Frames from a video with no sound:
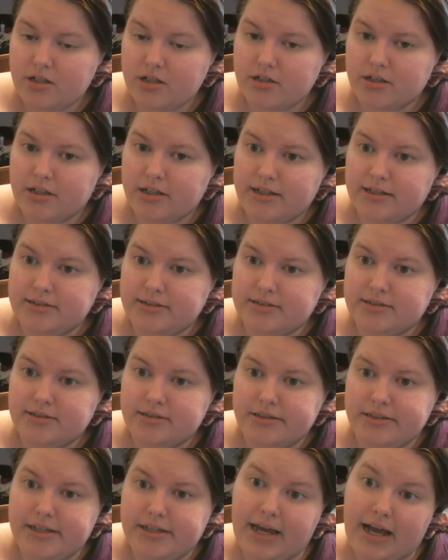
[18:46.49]
Because,
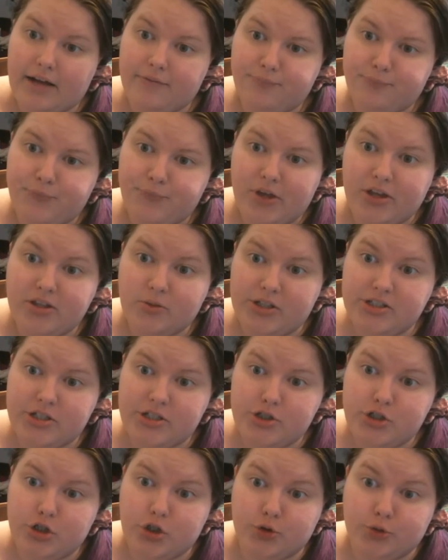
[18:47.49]
yeah, otherwise it's
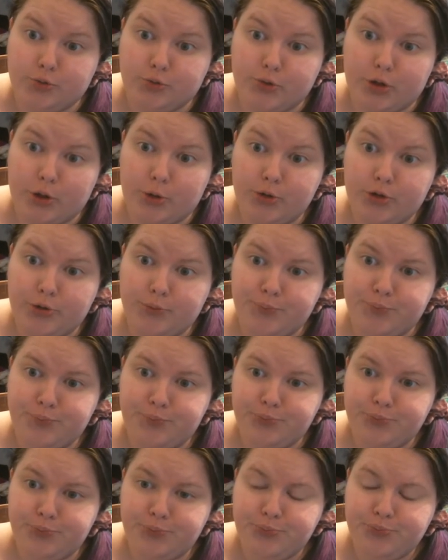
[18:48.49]
just rude.
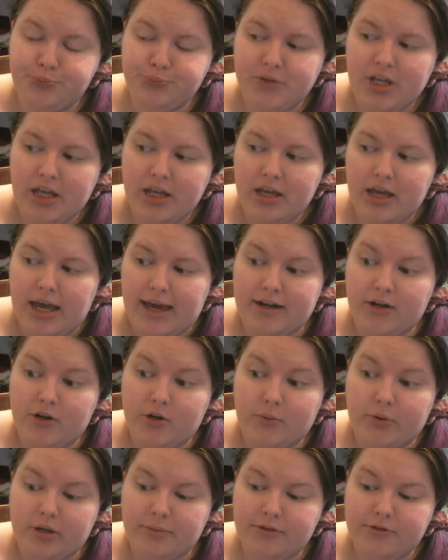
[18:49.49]
And I don't
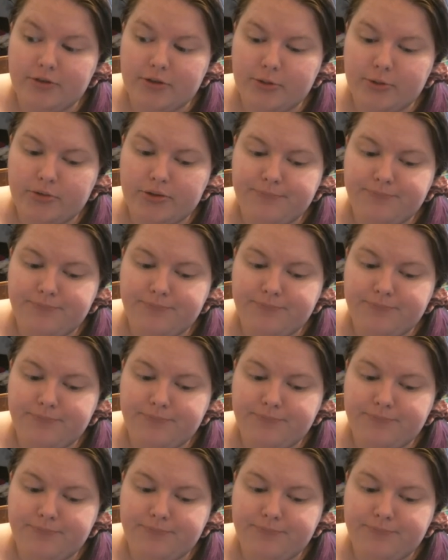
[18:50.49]
want to be rude.